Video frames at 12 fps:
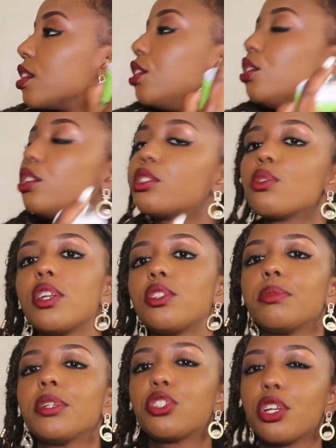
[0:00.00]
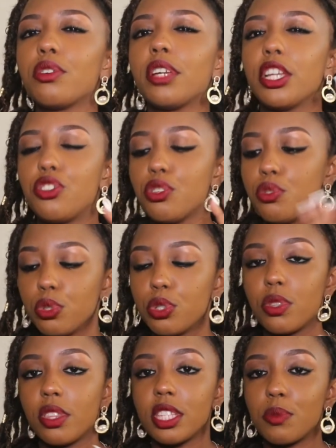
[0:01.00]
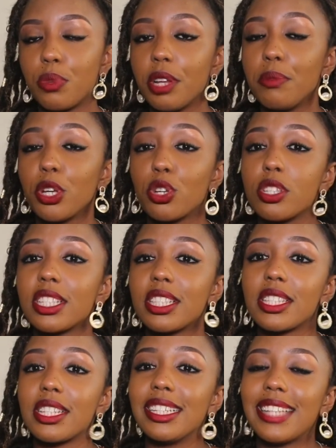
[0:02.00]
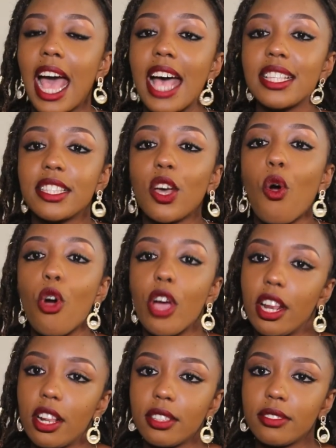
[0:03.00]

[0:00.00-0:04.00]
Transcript: you also want to make sure you get your roots with the spray, because it has the oil,